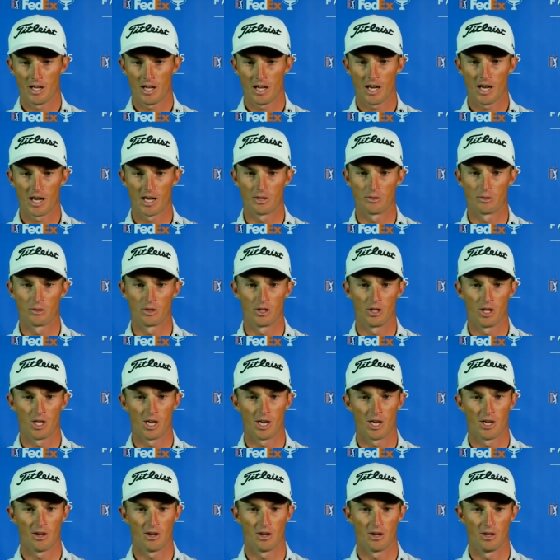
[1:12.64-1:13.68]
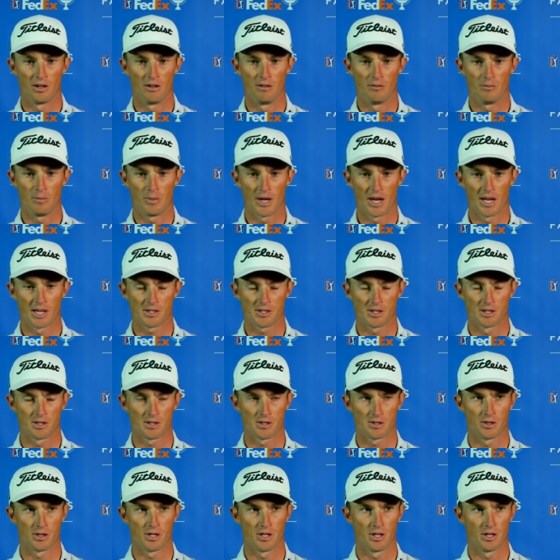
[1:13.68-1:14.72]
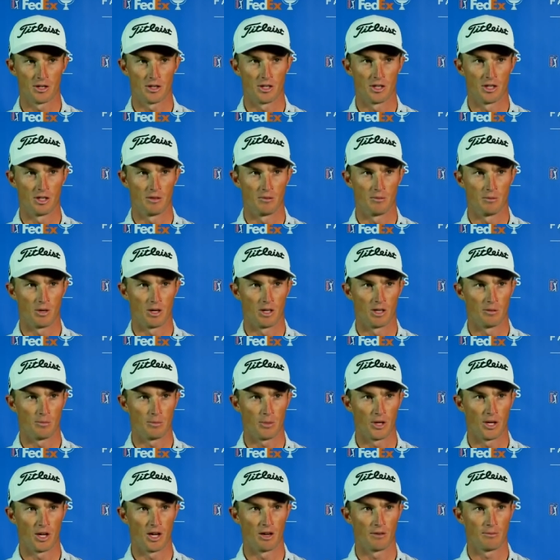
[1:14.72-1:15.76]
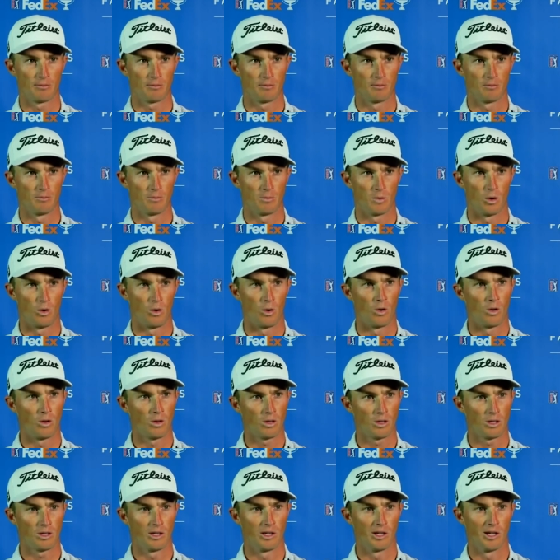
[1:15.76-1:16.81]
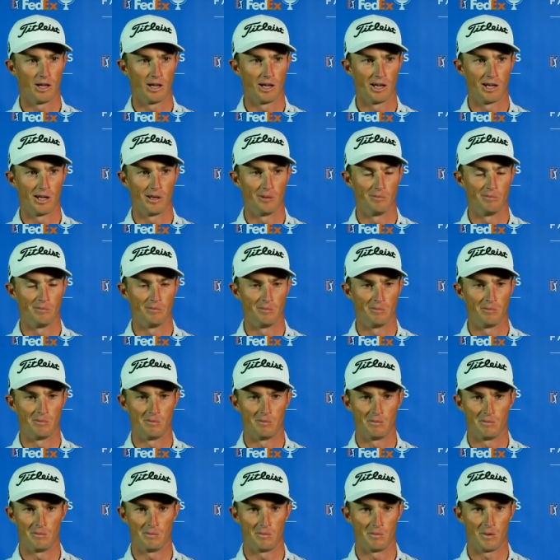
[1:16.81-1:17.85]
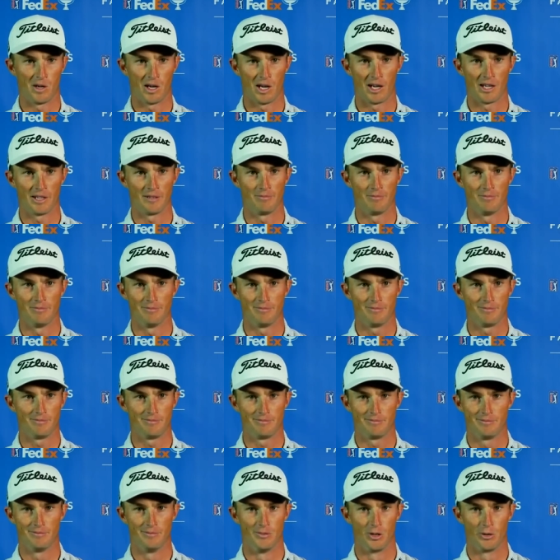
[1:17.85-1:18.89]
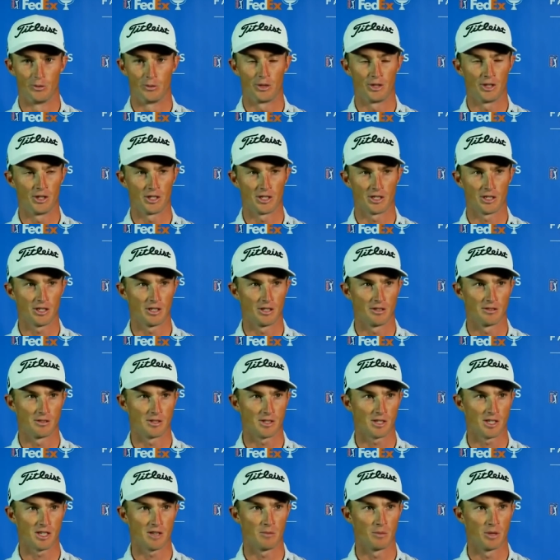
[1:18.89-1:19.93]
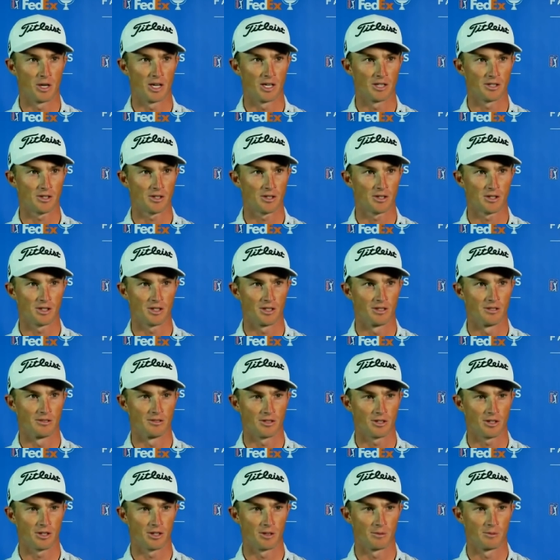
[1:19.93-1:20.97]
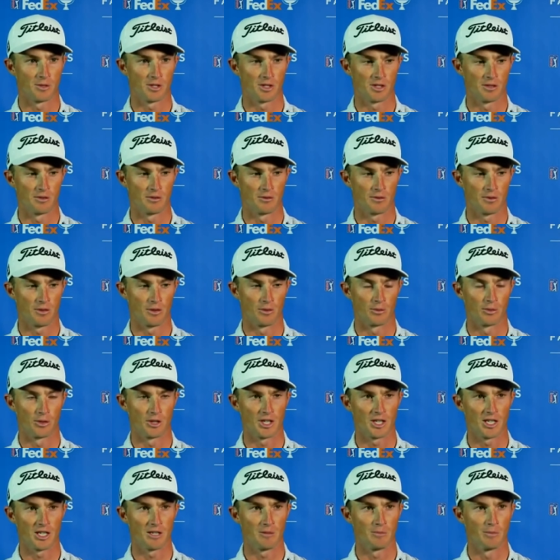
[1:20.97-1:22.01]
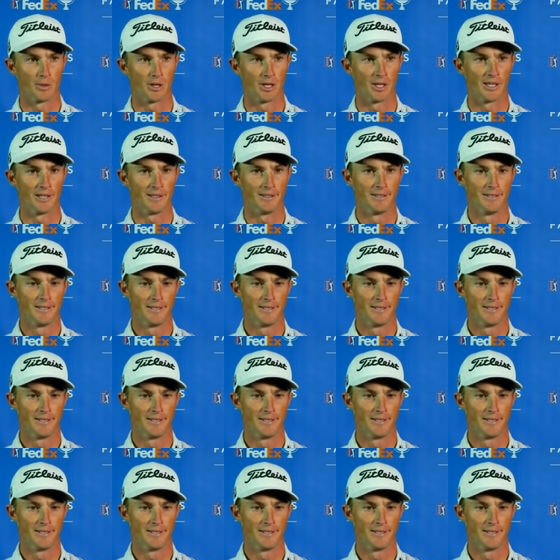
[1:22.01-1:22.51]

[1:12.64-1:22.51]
had to rely on past history on the on the playoff hole. Um, I really couldn't see much in terms of the read, but